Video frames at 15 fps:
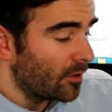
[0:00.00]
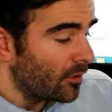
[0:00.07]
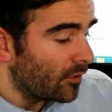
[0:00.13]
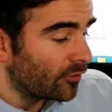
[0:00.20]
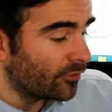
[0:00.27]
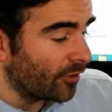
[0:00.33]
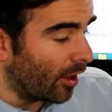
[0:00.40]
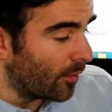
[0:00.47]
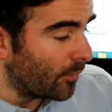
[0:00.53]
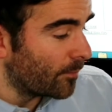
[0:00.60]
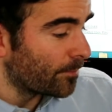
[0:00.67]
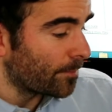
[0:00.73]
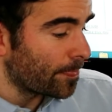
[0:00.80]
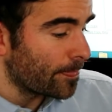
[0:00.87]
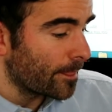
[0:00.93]
So,
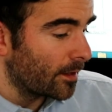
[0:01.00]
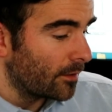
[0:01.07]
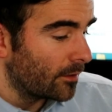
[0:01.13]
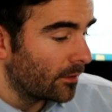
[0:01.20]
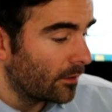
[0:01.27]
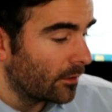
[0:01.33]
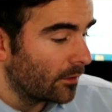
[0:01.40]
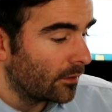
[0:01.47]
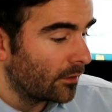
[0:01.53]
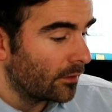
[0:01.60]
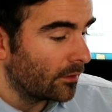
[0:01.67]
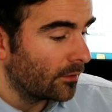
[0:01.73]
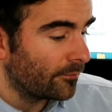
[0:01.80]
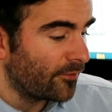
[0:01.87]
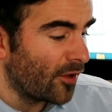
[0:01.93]

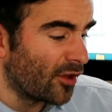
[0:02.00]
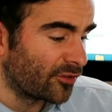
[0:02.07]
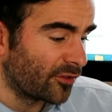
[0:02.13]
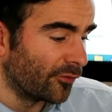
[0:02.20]
first of